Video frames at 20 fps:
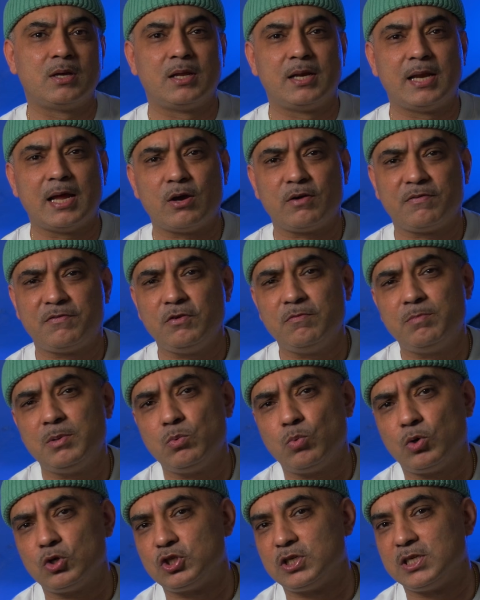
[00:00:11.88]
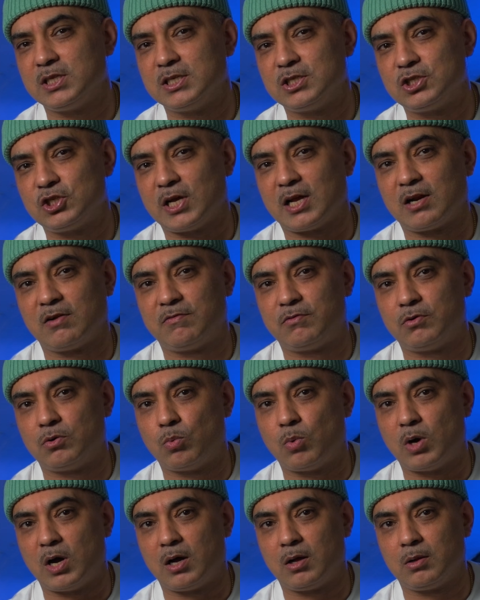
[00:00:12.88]
Now, if you've been watching this channel for a
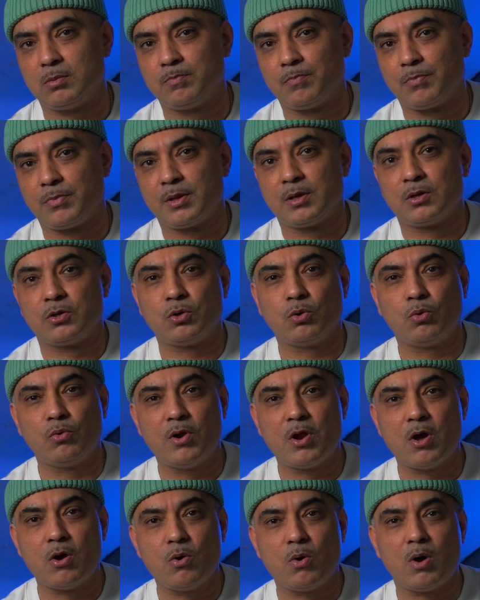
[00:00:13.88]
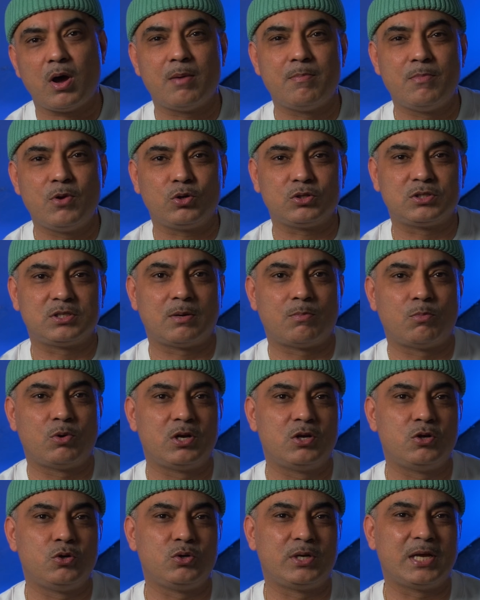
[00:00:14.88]
while, you'll know I'm not
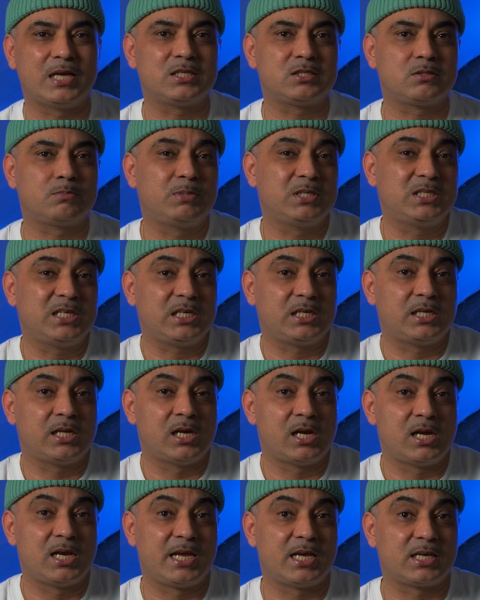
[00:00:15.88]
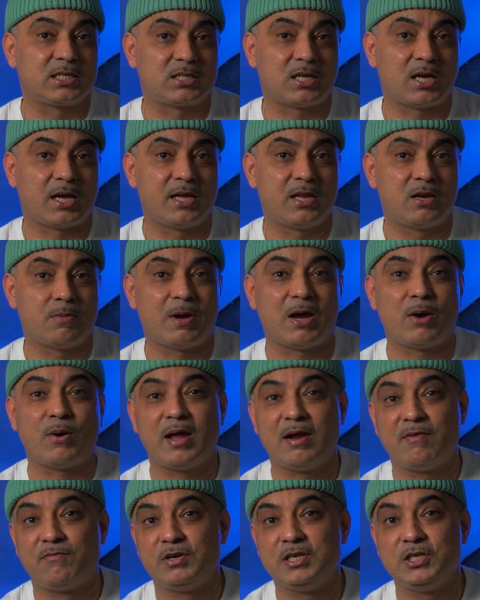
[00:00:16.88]
someone who gets particularly excited about
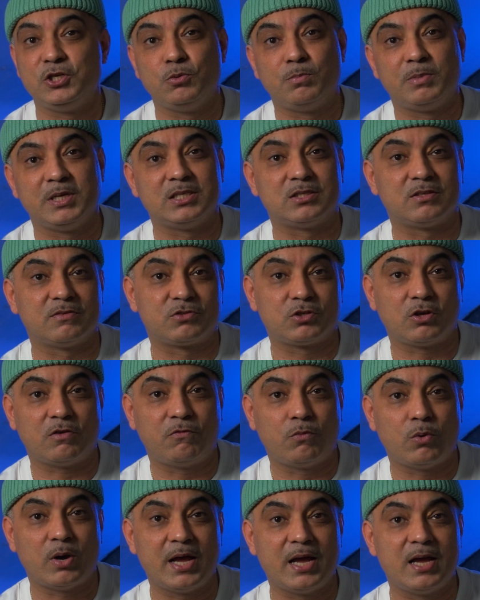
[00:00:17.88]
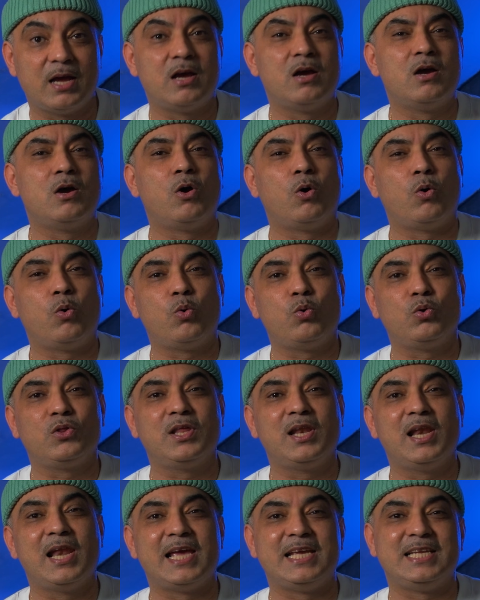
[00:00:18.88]
every new piece of software or
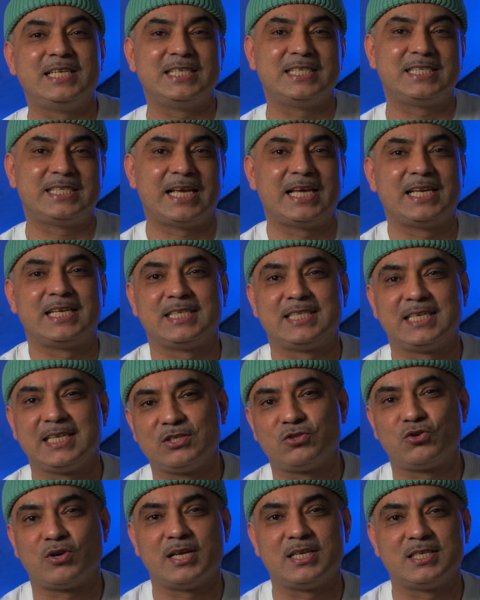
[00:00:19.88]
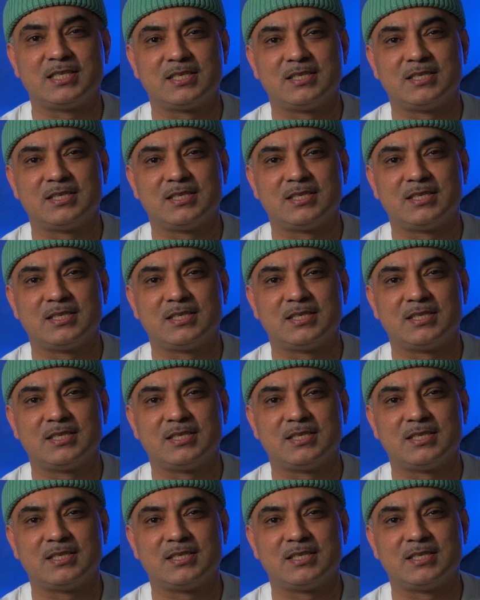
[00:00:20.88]
the latest editing trend.